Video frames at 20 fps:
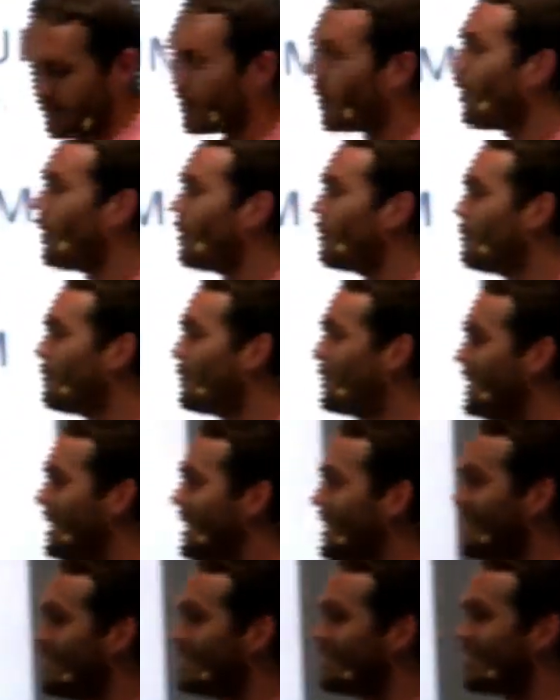of
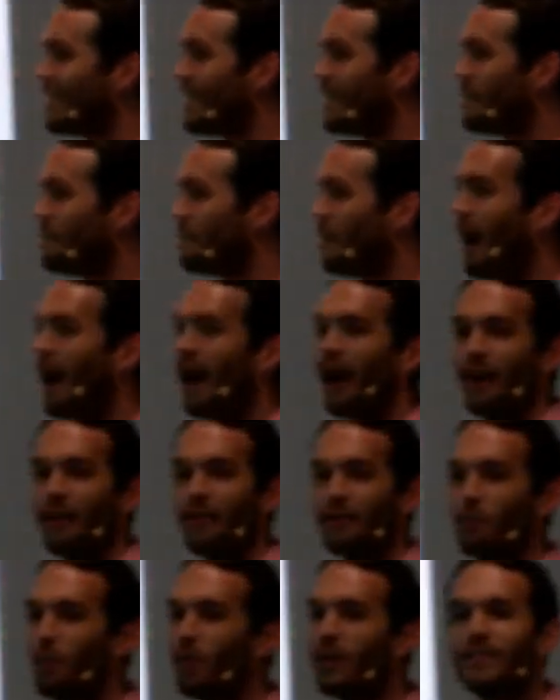these paths?
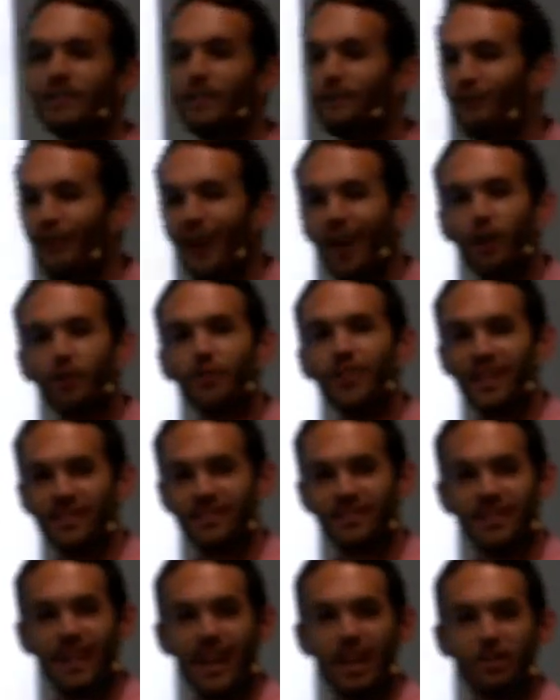What is the final
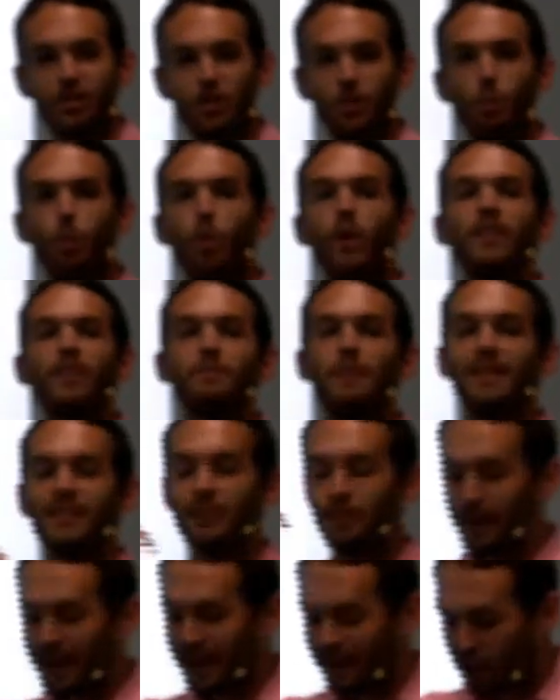destination? What is meant to
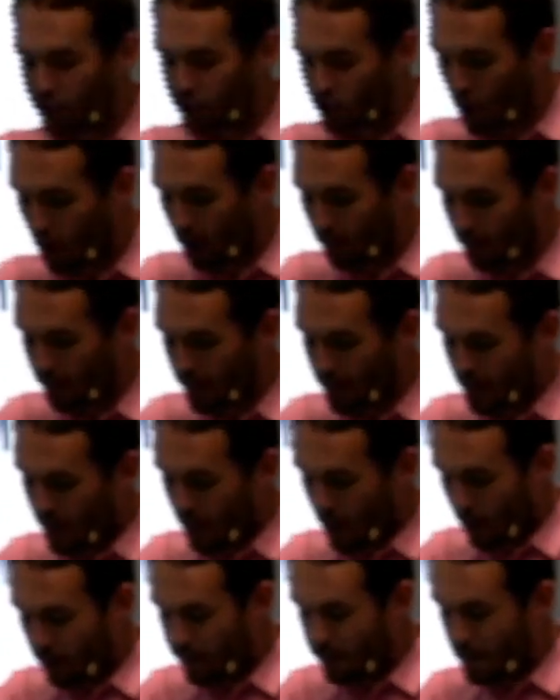be at the top
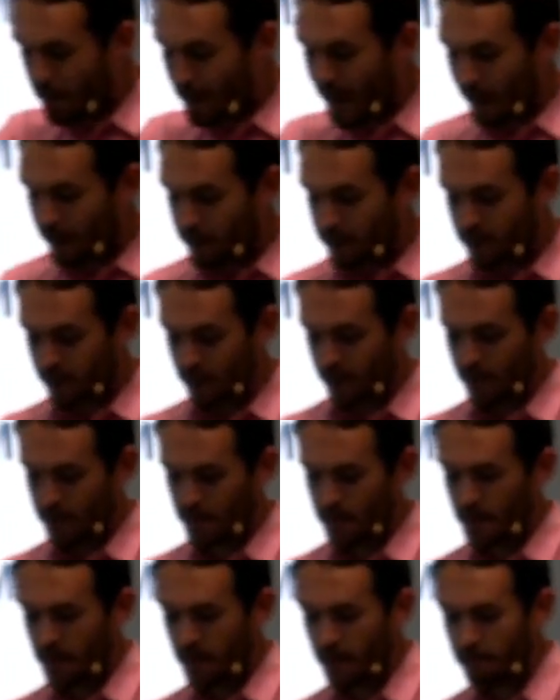of the mountain?
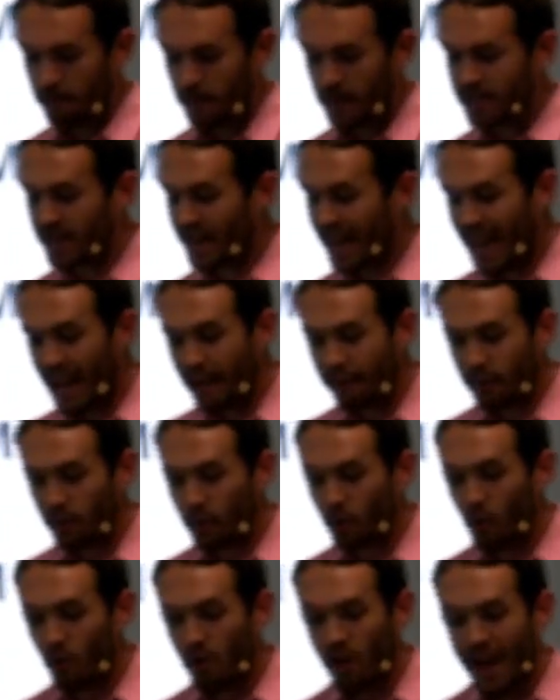Is it heaven
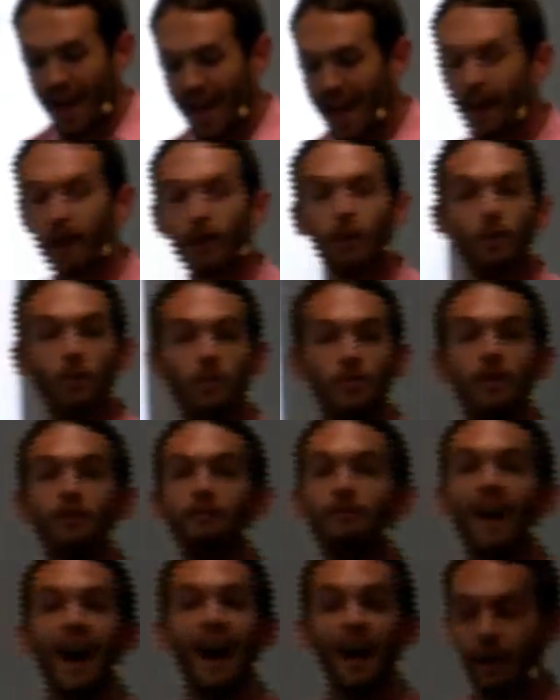or hell,
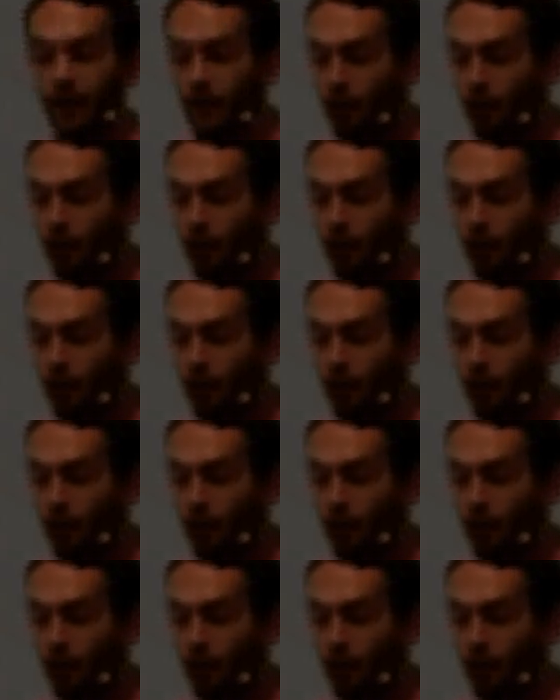nirvana,